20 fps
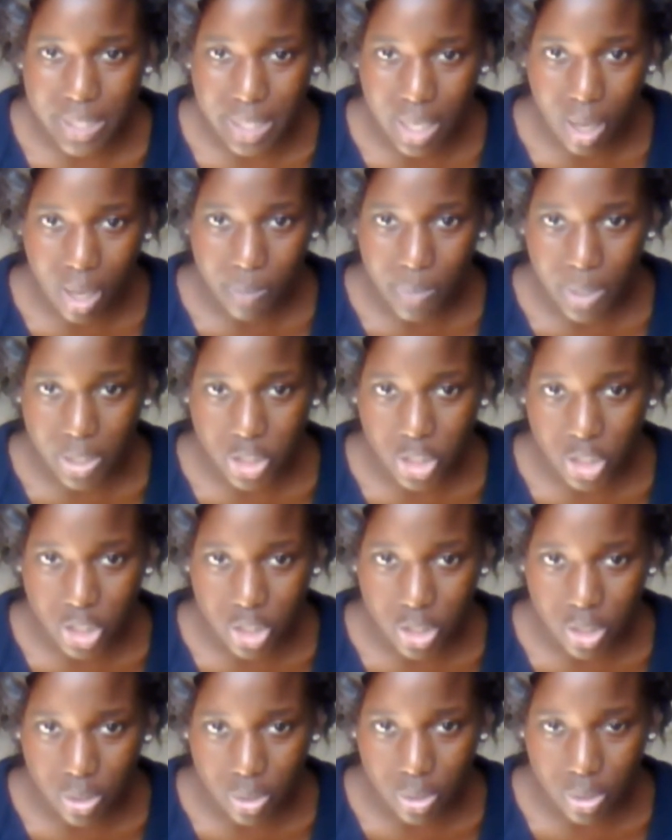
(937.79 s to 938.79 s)
see how
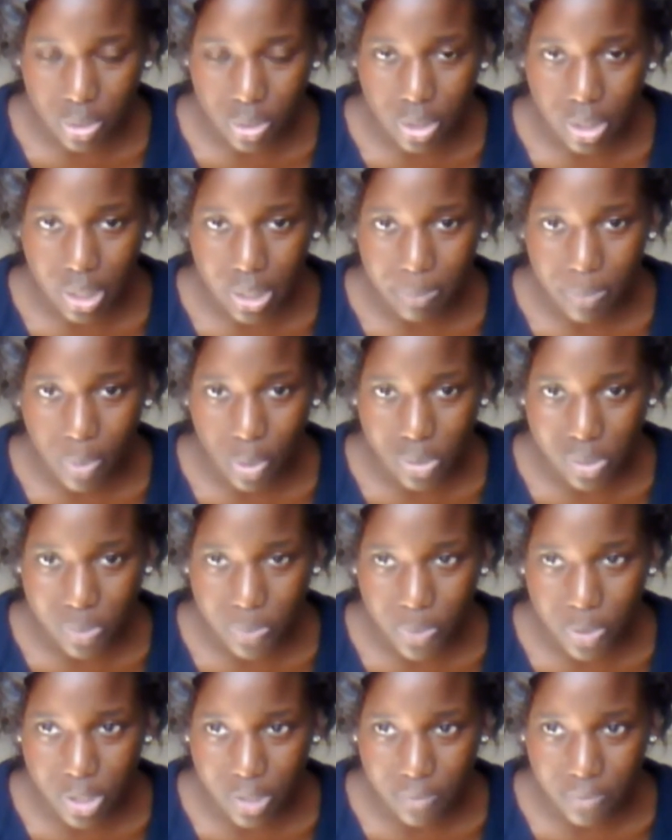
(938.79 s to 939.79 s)
much in
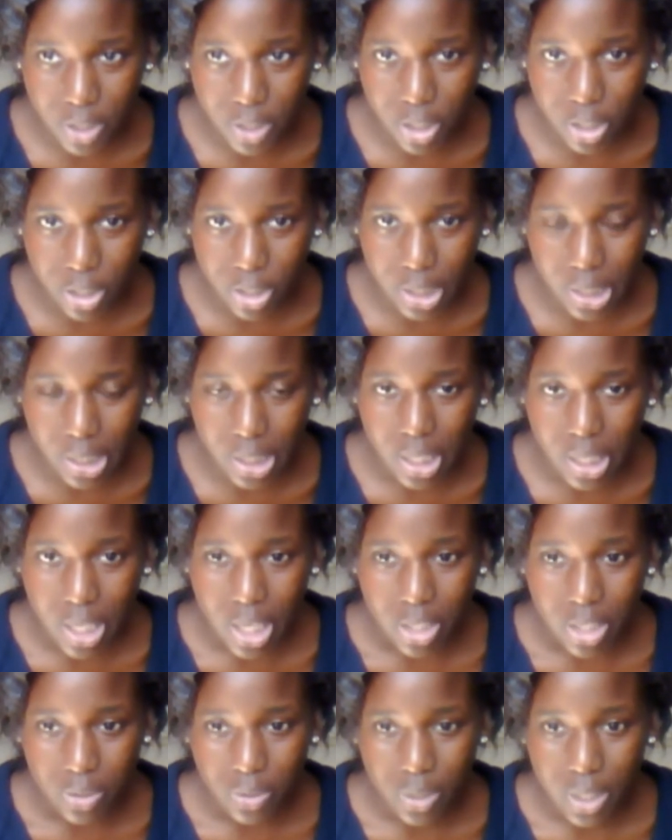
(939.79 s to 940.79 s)
multiples of 30
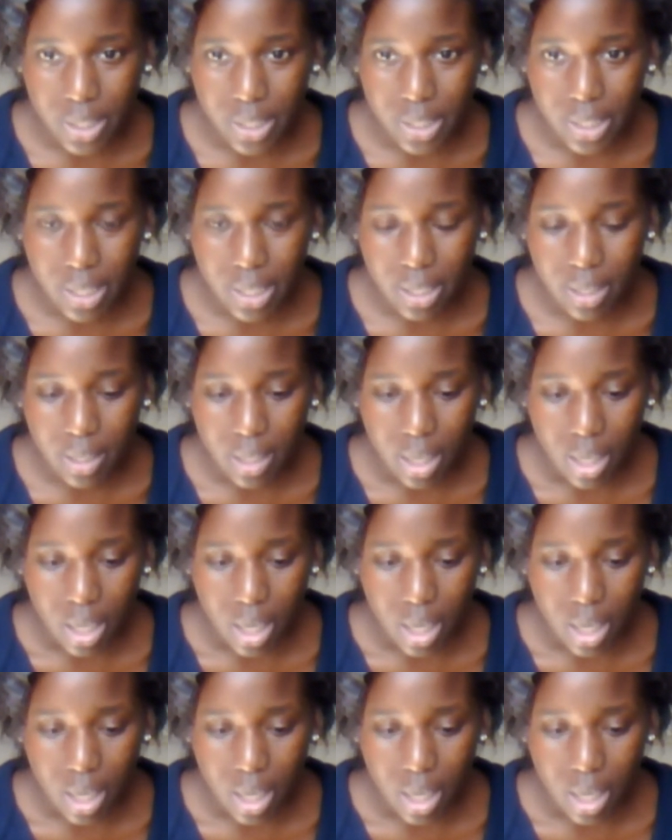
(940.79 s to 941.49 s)
you can get,